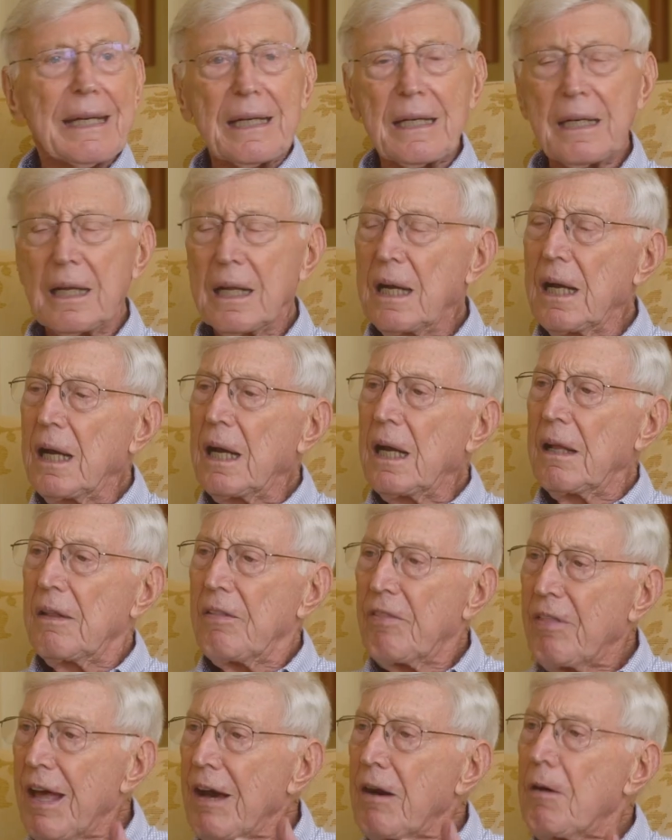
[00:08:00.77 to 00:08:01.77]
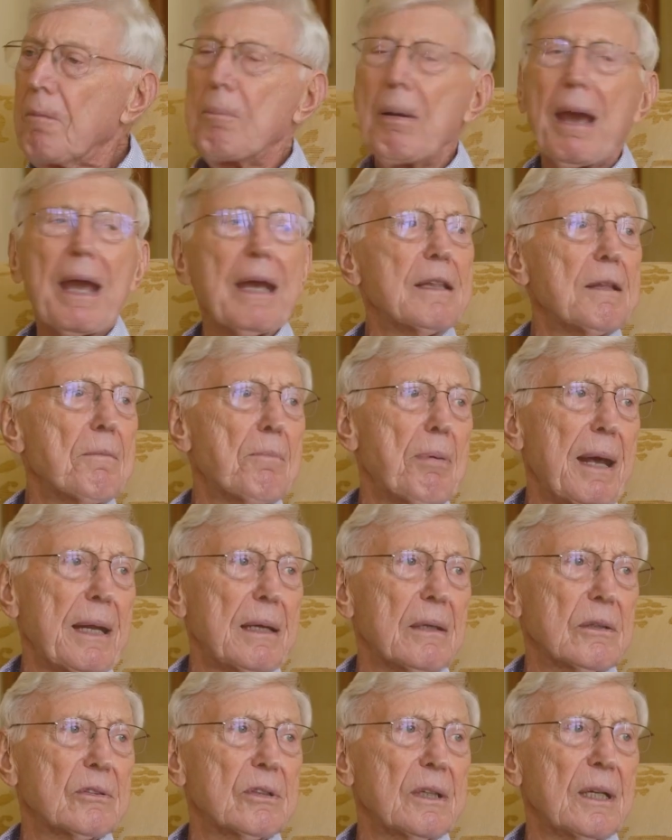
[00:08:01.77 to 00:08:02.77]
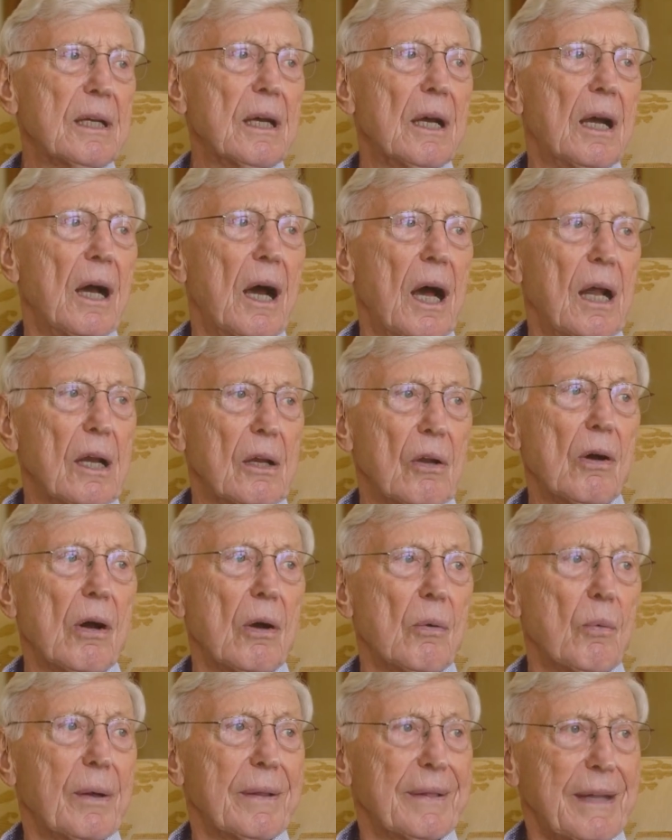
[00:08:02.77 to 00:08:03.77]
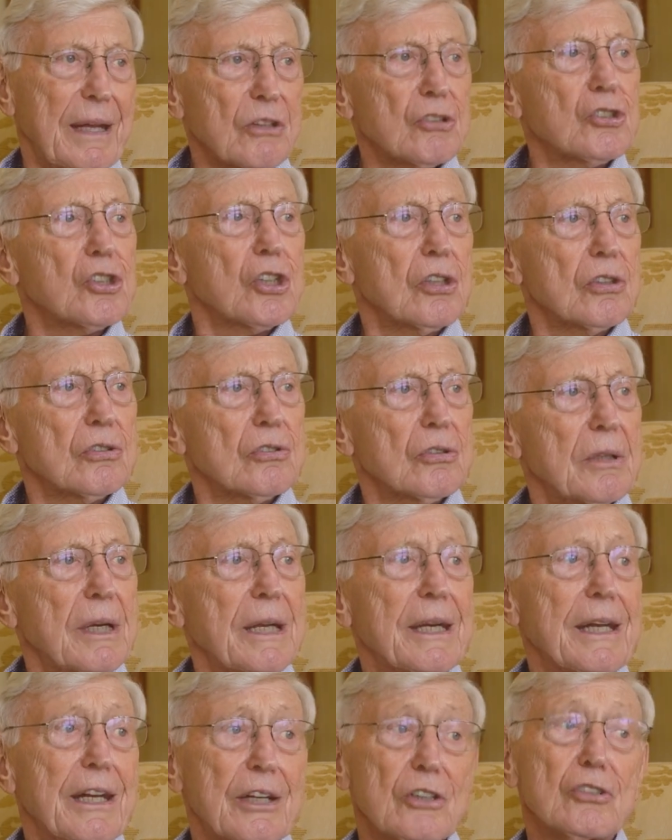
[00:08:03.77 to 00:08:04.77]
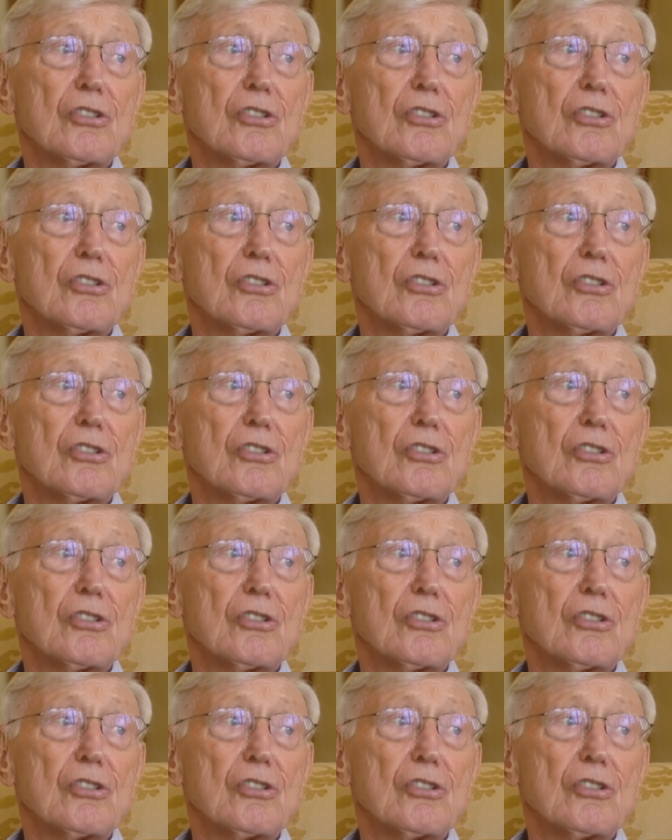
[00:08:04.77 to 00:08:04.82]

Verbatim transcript: it, they'll pay the penalty along with their children and their